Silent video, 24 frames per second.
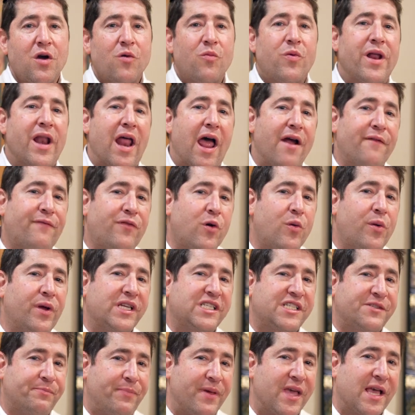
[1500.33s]
whenever we
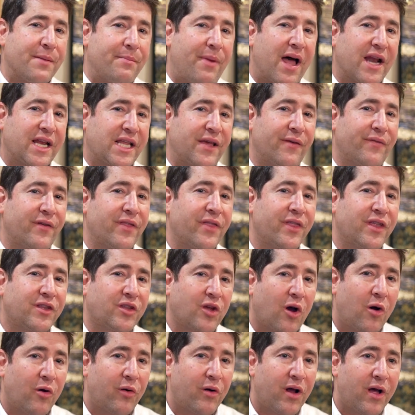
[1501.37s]
speak about giving the
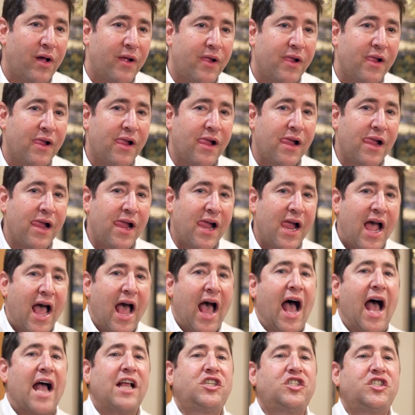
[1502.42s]
Torah,
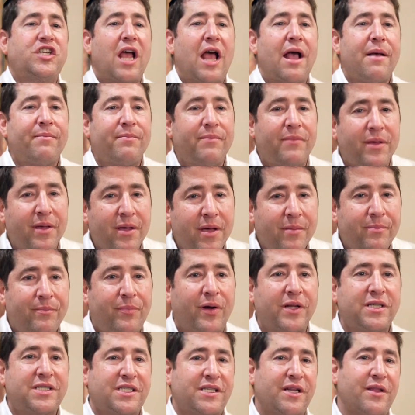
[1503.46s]
Hashem
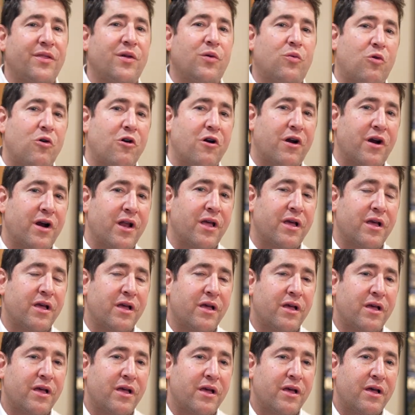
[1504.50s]
puts in the word
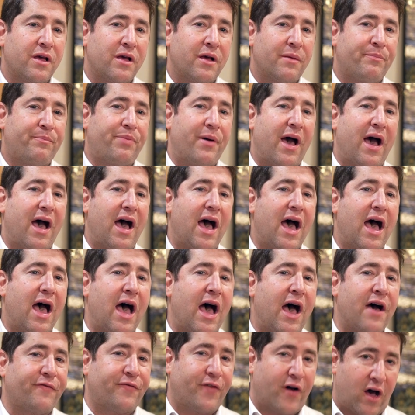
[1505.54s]

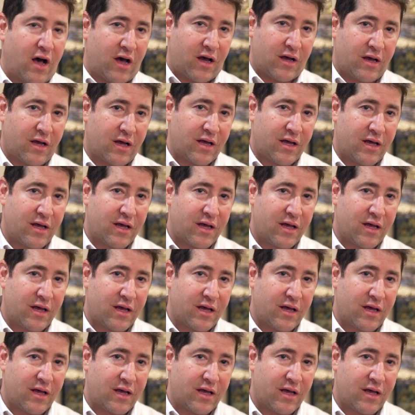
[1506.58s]
be'ava.